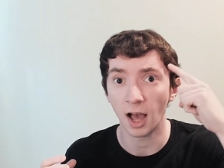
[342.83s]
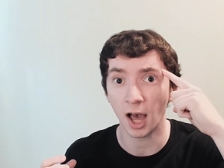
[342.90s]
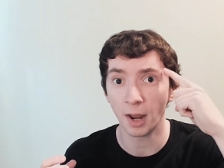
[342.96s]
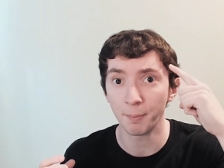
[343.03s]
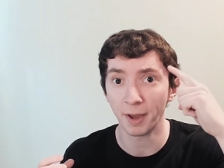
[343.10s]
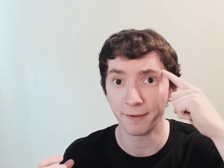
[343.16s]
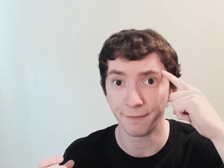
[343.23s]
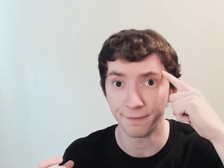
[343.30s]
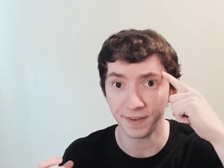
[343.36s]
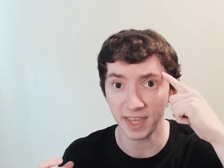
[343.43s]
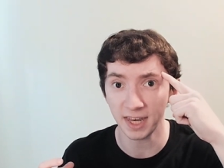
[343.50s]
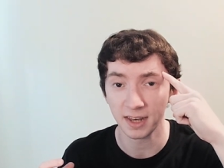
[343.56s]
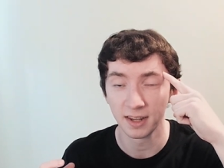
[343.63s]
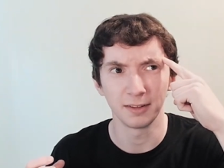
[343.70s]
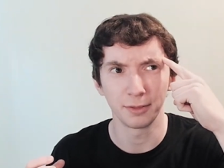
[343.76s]
on my
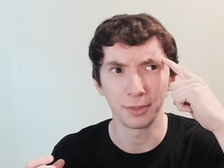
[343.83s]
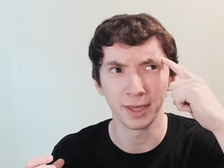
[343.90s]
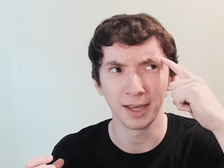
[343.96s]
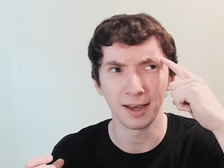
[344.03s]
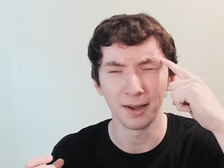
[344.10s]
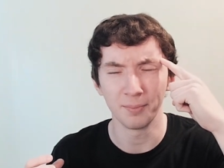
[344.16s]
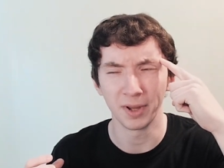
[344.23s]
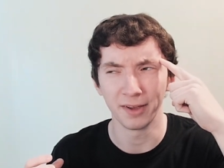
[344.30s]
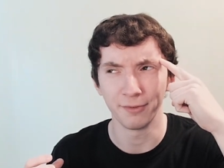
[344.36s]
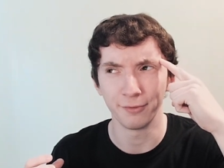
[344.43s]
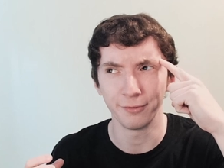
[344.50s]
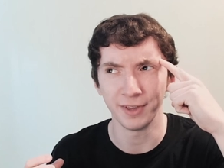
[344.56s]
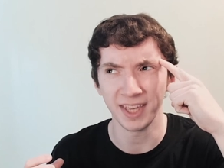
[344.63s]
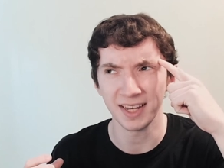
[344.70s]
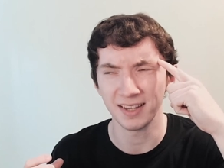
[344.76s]
feet. Think on my
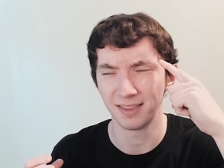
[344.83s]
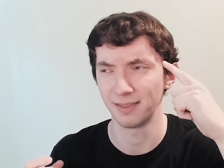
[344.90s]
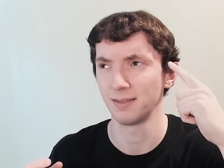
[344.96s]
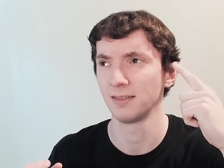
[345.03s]
feet?